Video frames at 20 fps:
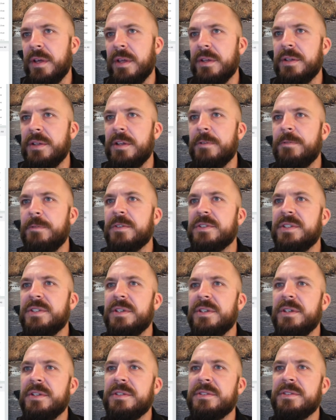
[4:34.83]
The difference
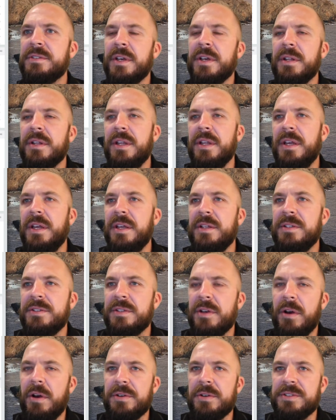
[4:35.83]
is leads
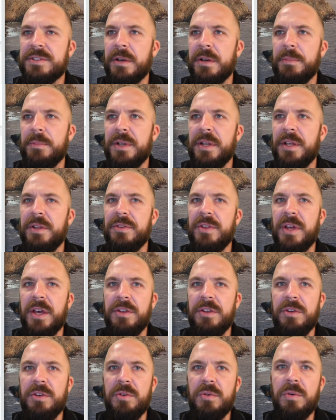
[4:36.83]
are somebody that
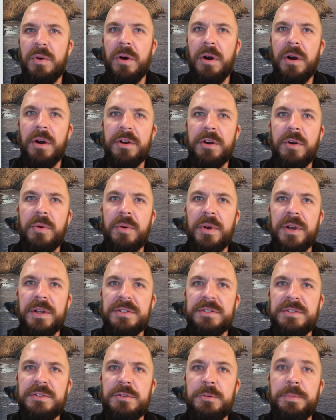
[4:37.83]
you are going
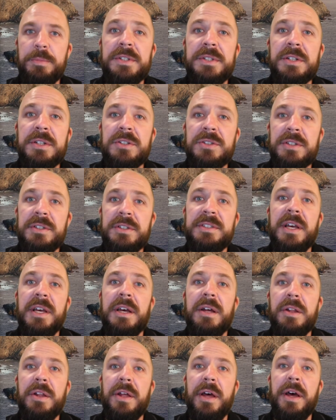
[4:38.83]
to potentially
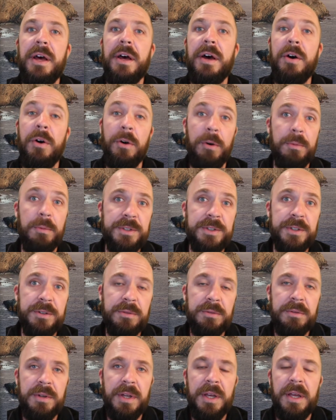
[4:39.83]
sell a home
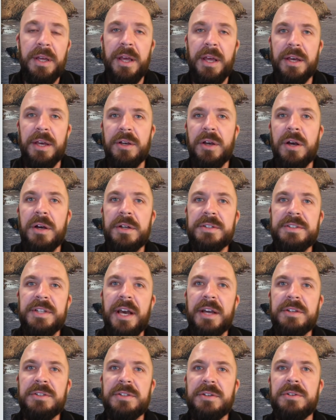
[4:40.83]
to, and
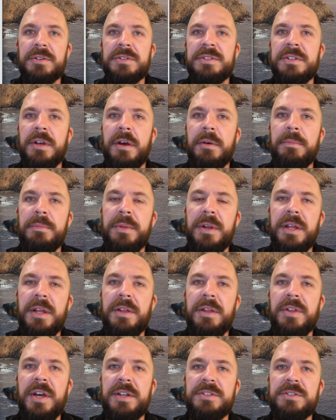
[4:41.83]
contacts are
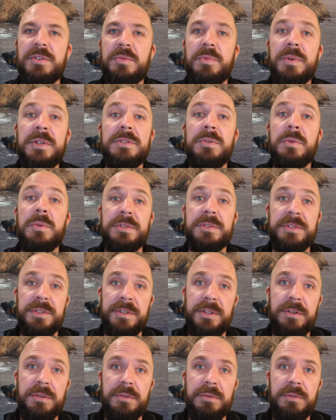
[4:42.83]
somebody that's a resource to
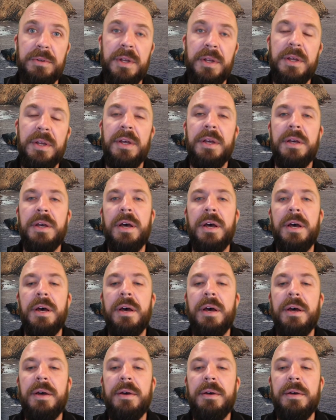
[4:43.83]
you.
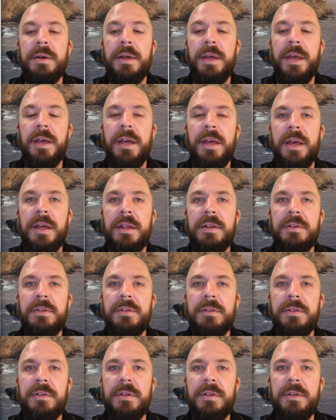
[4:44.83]

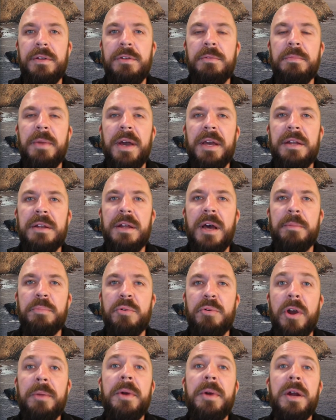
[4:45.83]
And you might not
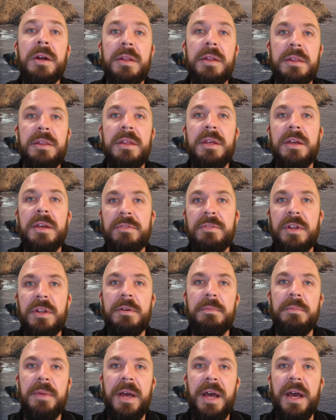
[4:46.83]
primarily think of
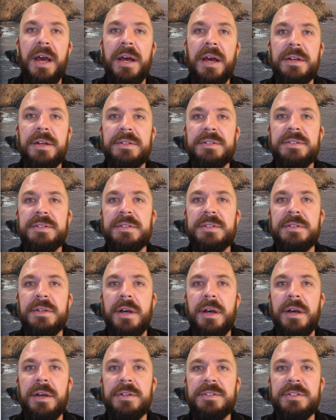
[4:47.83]
them as
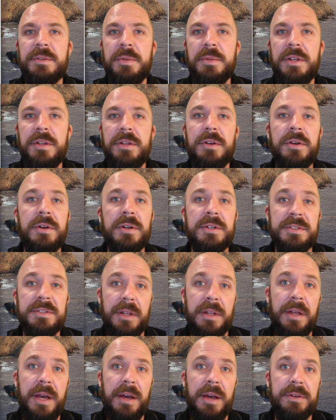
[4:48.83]
somebody that you're going to
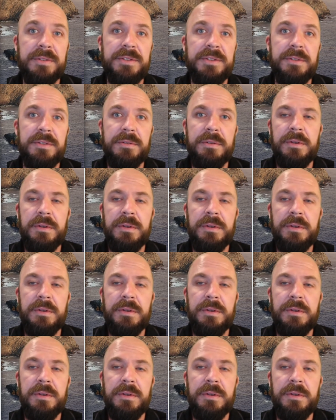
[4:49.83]
sell a house to.